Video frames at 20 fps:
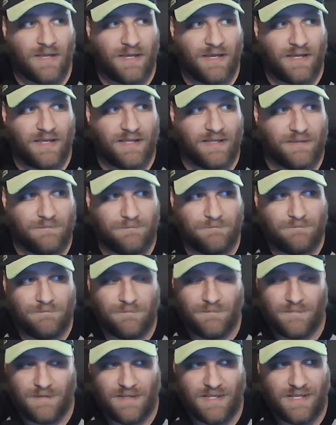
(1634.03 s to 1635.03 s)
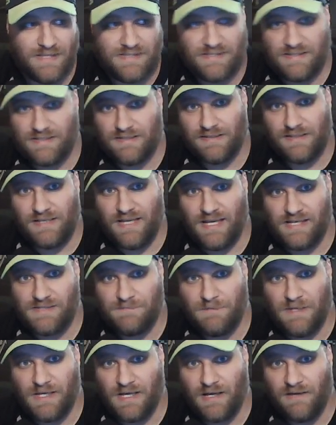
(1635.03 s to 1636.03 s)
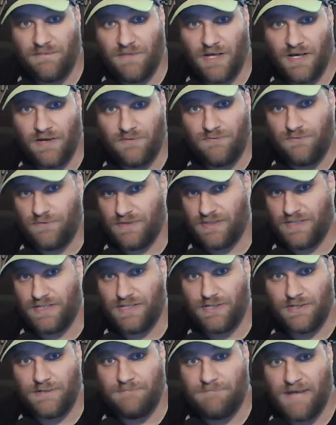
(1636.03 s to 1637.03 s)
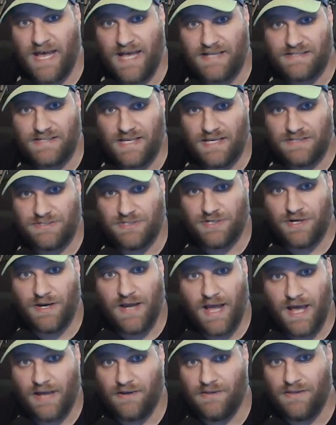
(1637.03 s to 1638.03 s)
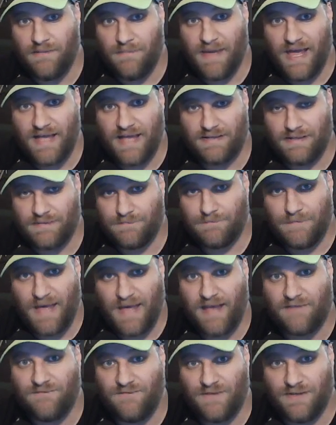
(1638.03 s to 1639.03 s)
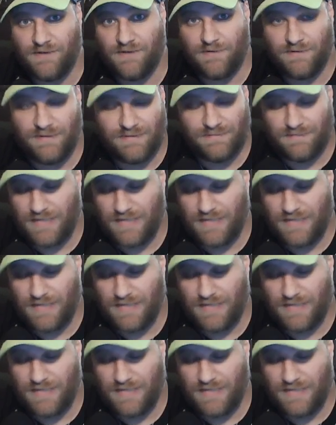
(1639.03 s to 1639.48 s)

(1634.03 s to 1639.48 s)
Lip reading: He instantly has become a really good pass catcher out of the backfield.